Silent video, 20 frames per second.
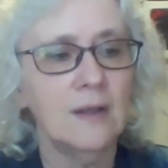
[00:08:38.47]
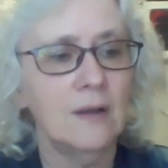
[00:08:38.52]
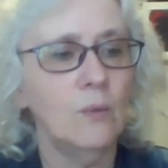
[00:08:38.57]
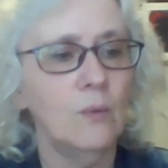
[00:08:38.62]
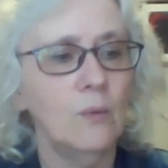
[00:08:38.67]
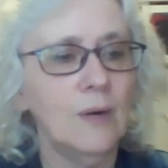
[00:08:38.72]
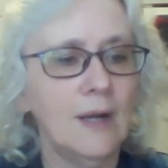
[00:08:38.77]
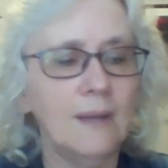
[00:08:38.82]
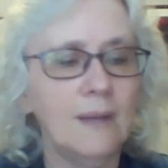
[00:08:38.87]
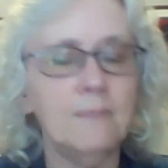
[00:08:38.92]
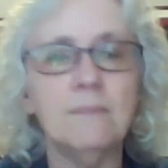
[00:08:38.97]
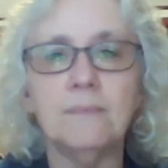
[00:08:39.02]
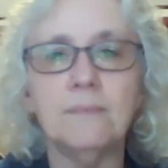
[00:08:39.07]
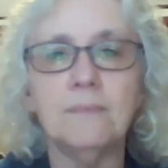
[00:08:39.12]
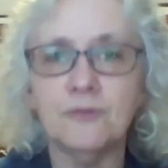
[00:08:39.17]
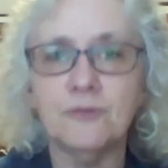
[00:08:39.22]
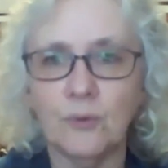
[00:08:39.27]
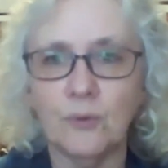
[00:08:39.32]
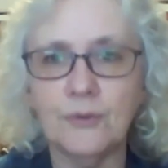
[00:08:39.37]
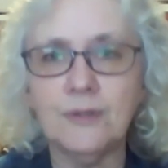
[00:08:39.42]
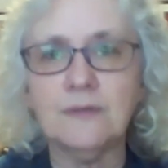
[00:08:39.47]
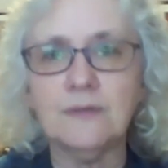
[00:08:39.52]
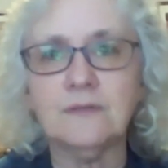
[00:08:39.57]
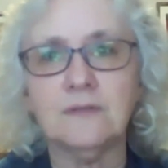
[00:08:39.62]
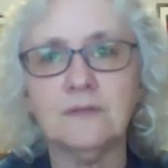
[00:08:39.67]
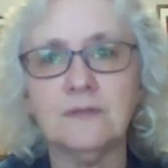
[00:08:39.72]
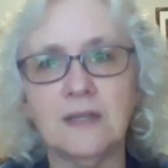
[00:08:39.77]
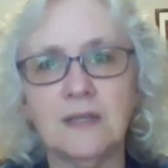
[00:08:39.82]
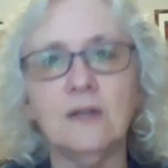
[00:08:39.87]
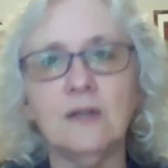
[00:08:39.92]
When I saw
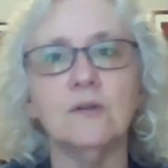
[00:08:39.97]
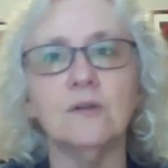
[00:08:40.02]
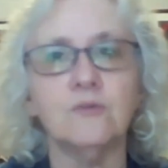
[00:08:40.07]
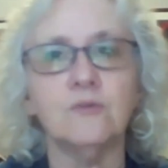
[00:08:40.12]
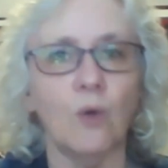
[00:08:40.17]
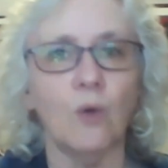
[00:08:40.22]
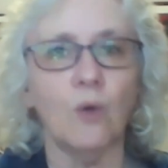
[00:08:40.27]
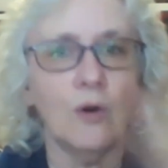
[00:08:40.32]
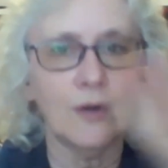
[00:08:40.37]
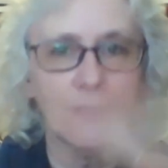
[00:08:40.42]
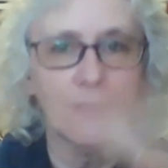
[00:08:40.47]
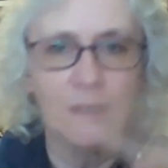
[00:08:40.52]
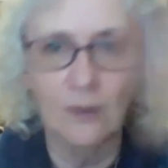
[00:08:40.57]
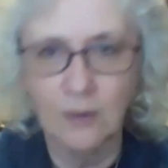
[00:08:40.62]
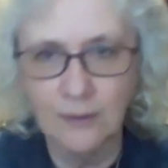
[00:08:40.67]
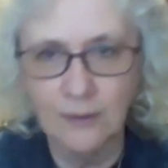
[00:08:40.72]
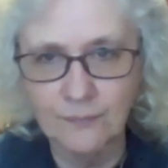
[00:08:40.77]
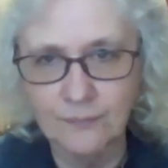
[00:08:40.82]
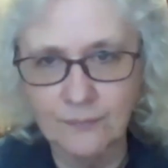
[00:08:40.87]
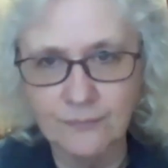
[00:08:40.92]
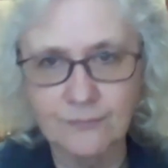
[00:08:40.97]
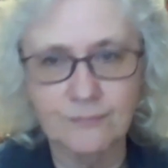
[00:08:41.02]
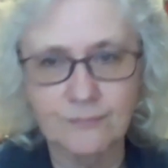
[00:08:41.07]
this guild working on